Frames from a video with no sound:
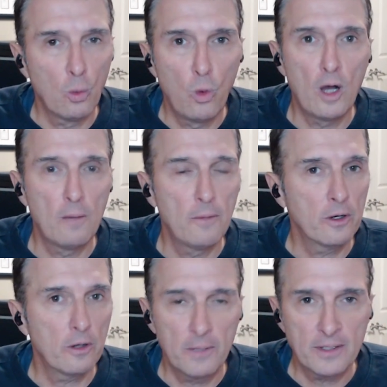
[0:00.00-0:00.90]
or
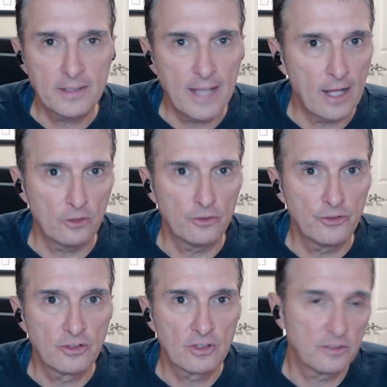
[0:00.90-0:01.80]
Walmart or
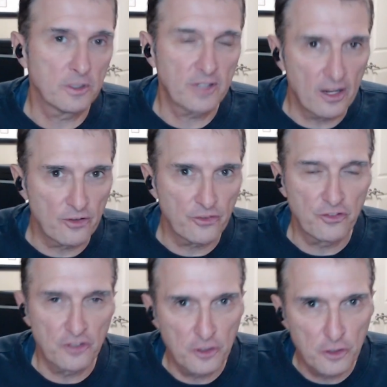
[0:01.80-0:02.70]
McDonald's, because
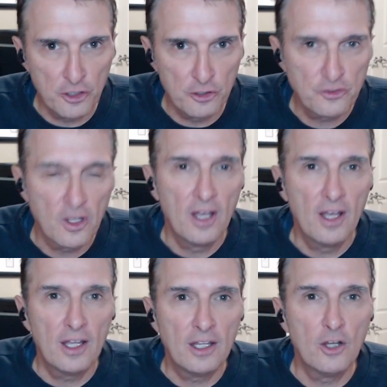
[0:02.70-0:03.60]
McDonald's is in the news,
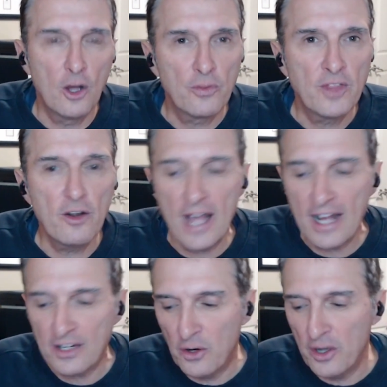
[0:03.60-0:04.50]
they're
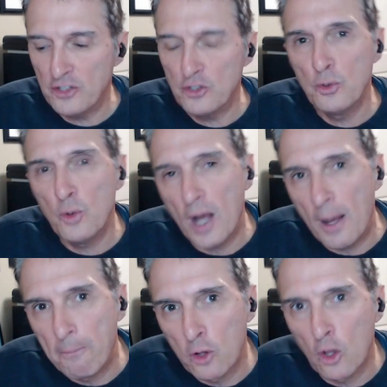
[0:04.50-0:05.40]
not going to
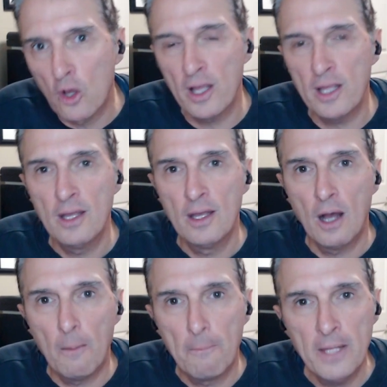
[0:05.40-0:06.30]
employ
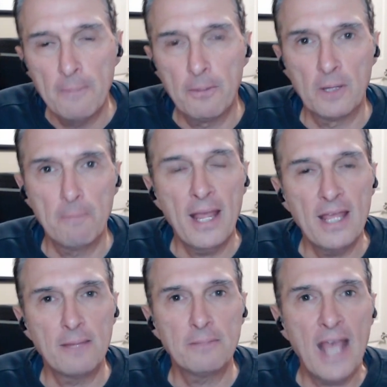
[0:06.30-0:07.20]
people and
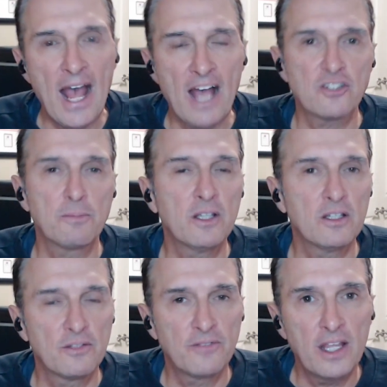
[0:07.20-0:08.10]
pay them cash,
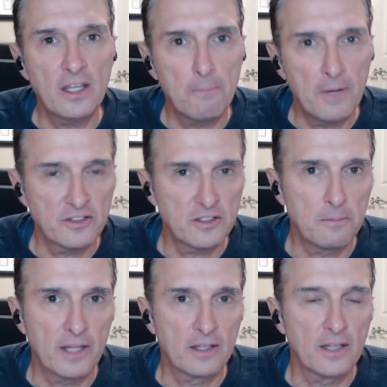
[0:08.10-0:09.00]
because if they get
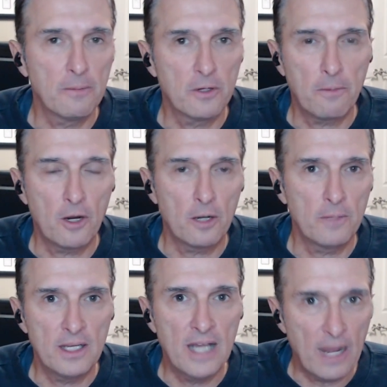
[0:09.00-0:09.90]
busted by the Labor
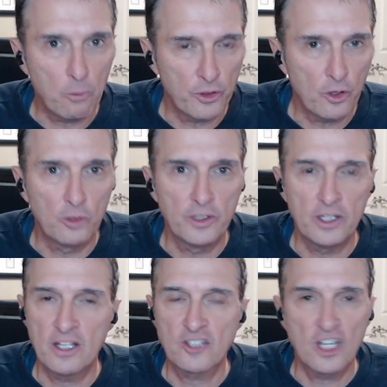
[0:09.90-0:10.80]
Department not
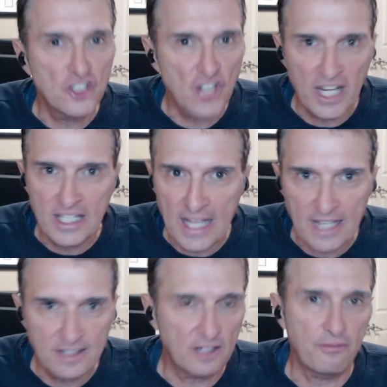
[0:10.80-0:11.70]
withholding, that's a
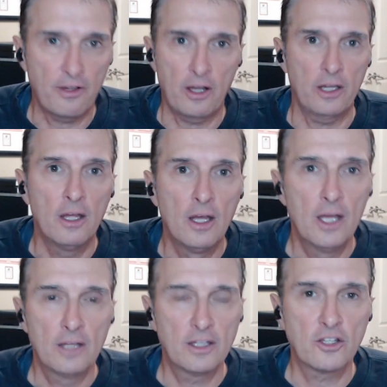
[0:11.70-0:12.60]
gigantic fine
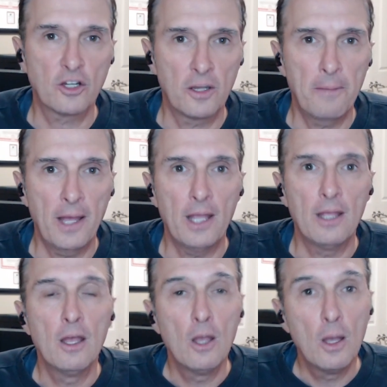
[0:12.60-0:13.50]
that they're going to
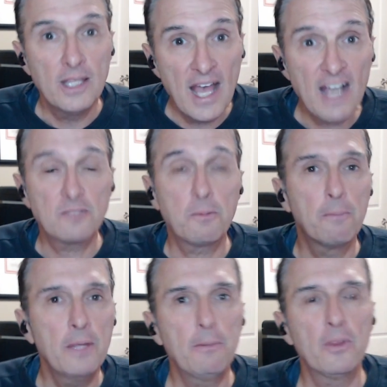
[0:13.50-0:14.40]
pay. Yes,
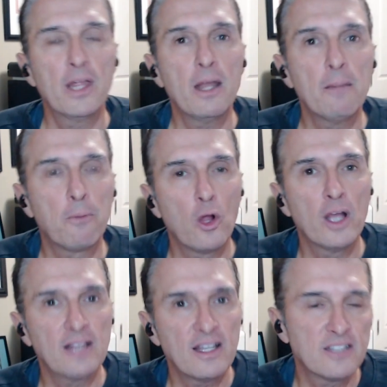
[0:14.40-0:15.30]
but people that
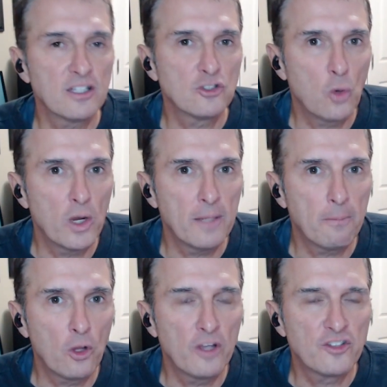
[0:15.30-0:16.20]
employ less than 20
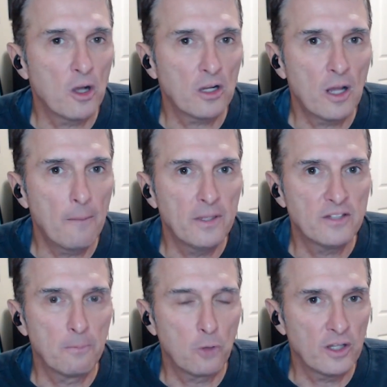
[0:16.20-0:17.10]
employees, small
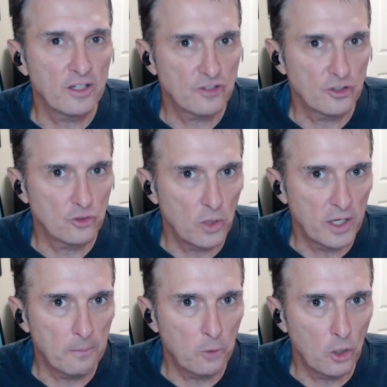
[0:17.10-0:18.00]
companies that employ less than
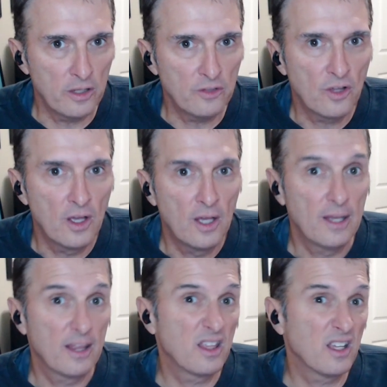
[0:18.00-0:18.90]
20 employees,
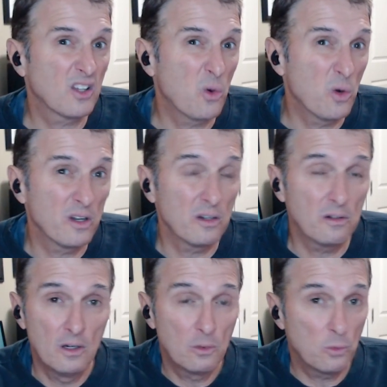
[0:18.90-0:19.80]
think the
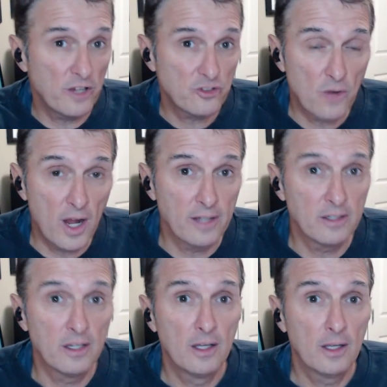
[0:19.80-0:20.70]
corner
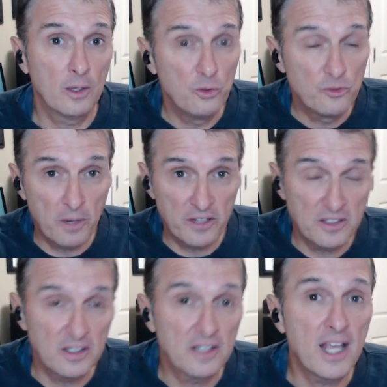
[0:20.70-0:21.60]
restaurant, who's
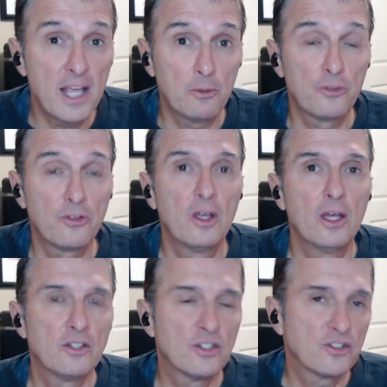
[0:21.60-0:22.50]
busting the tables,
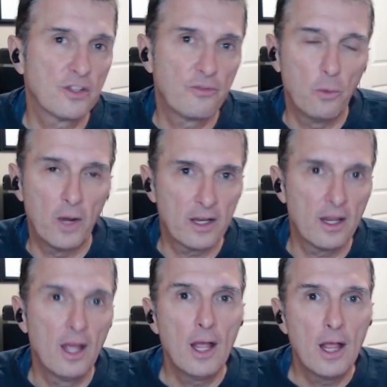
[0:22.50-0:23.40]
just if you
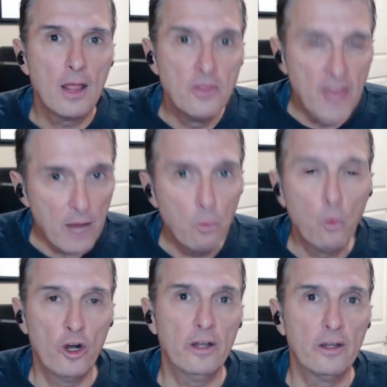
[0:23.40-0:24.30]
wanted, they
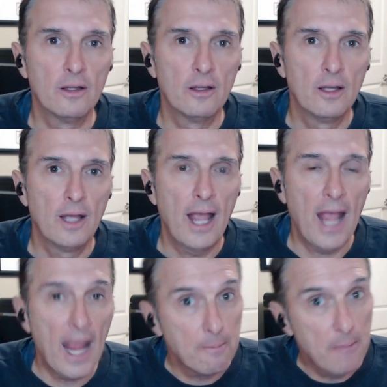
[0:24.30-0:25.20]
would
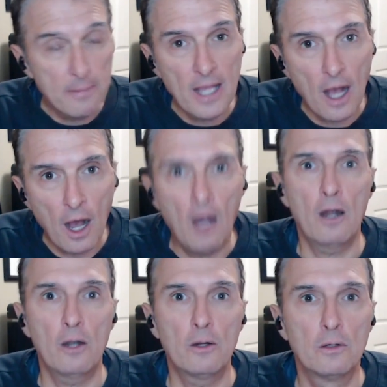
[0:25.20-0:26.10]
and maybe
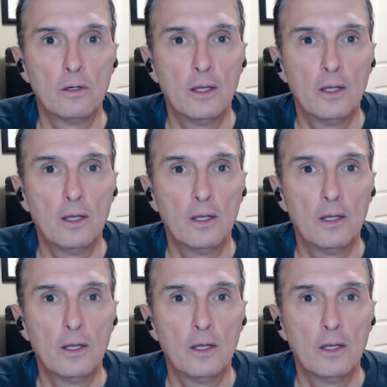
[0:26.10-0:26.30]
are.